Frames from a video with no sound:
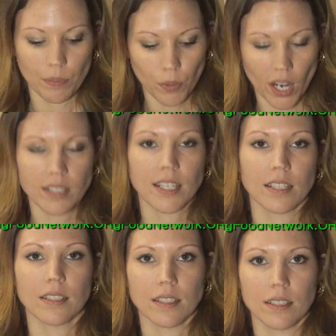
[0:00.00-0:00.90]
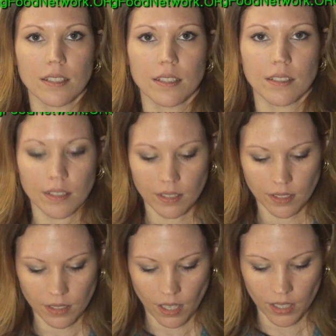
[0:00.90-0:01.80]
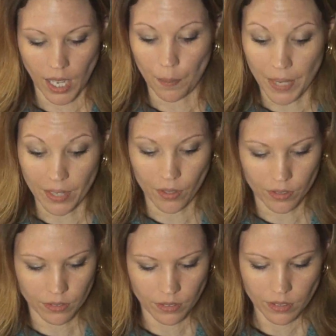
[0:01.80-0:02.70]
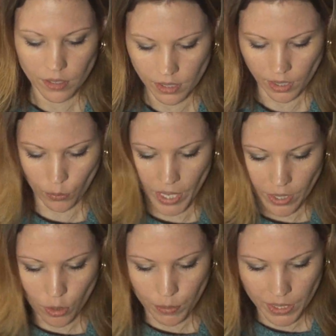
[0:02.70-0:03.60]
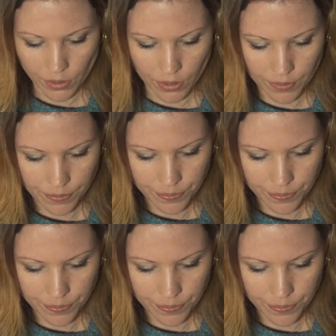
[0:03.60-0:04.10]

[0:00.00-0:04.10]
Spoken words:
it processes a lot better than a regular blender.